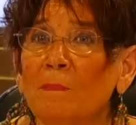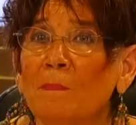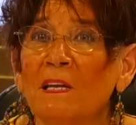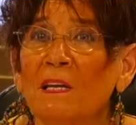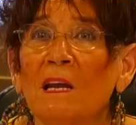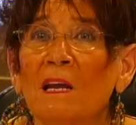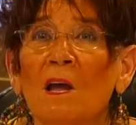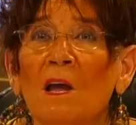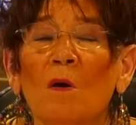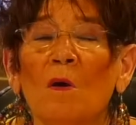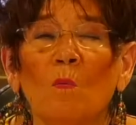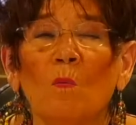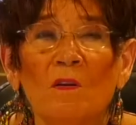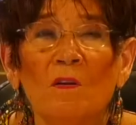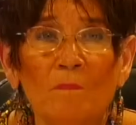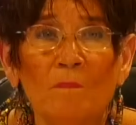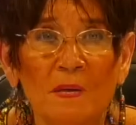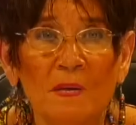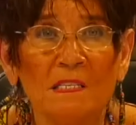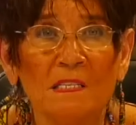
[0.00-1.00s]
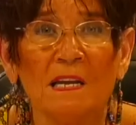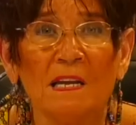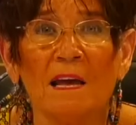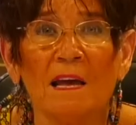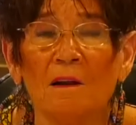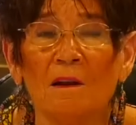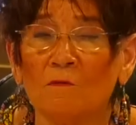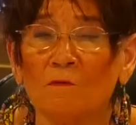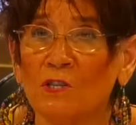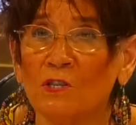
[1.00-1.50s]
but we've missed
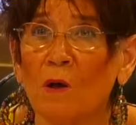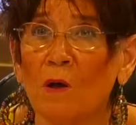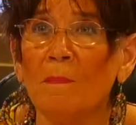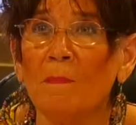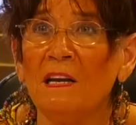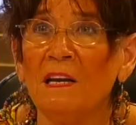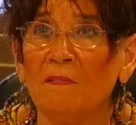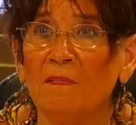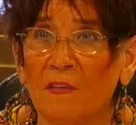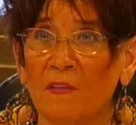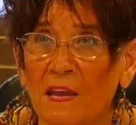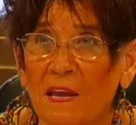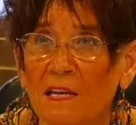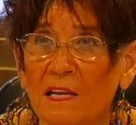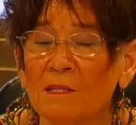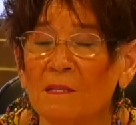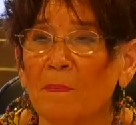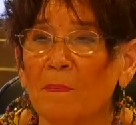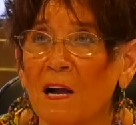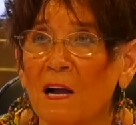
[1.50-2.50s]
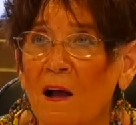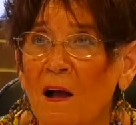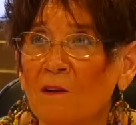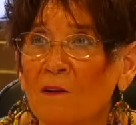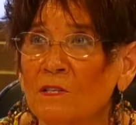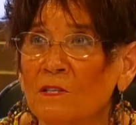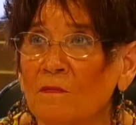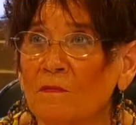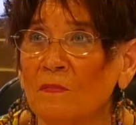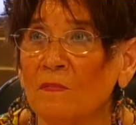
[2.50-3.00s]
out on so many things
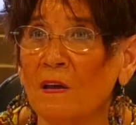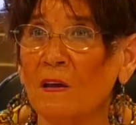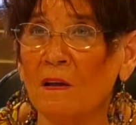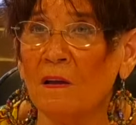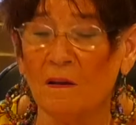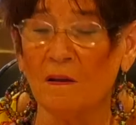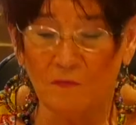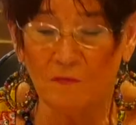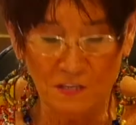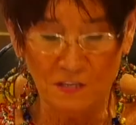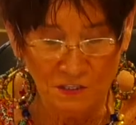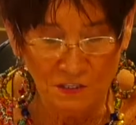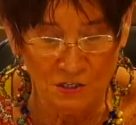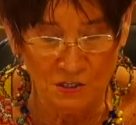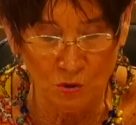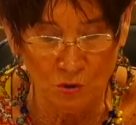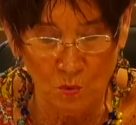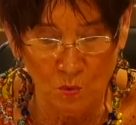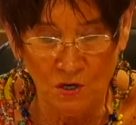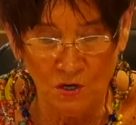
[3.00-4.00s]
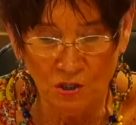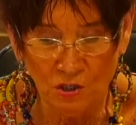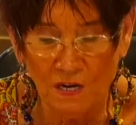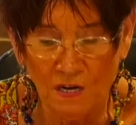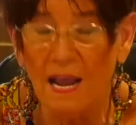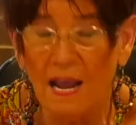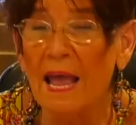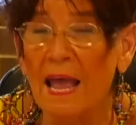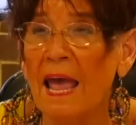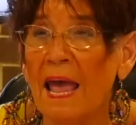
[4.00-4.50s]
because of this situation.